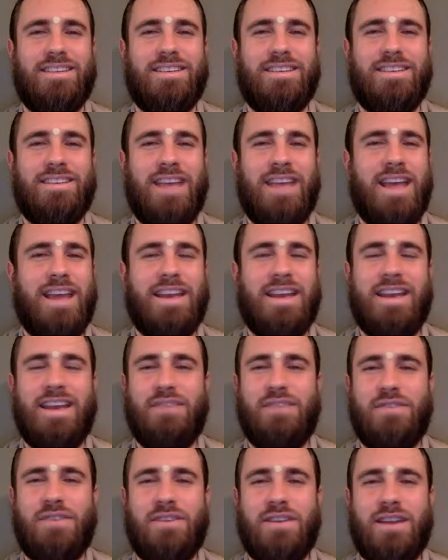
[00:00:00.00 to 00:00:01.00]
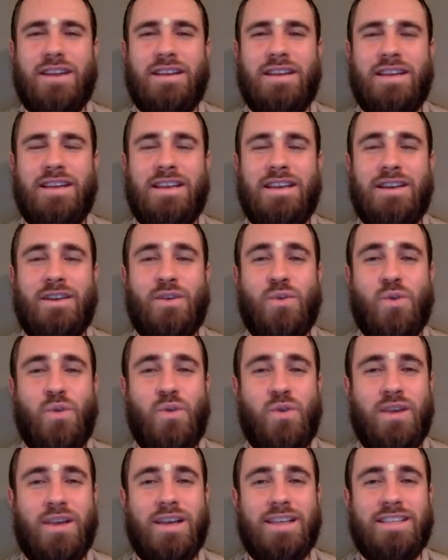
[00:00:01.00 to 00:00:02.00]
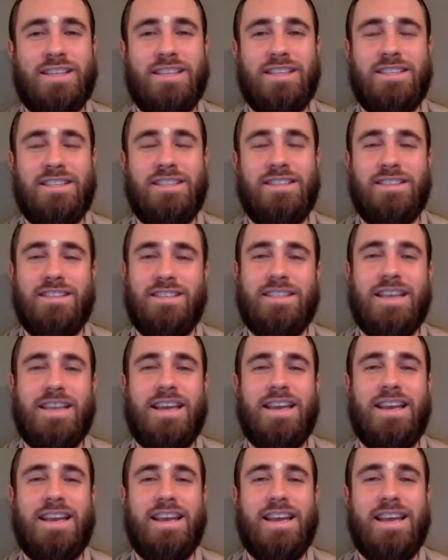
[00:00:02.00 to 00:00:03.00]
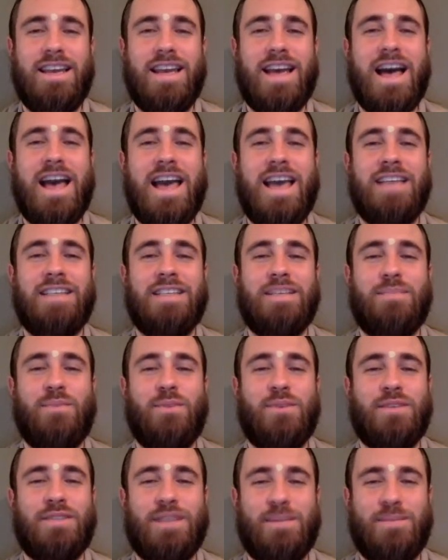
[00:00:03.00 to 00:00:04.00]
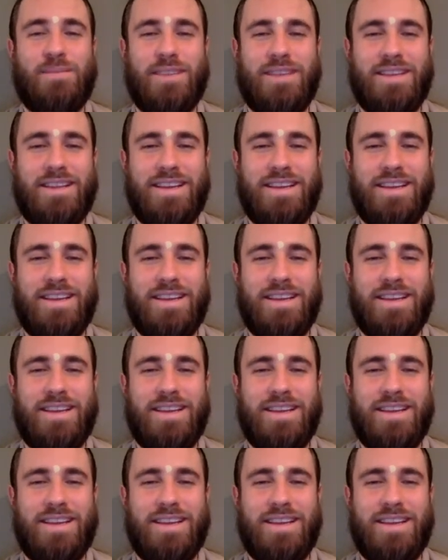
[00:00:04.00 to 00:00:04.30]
They had never in their whole existence had laid eyes upon something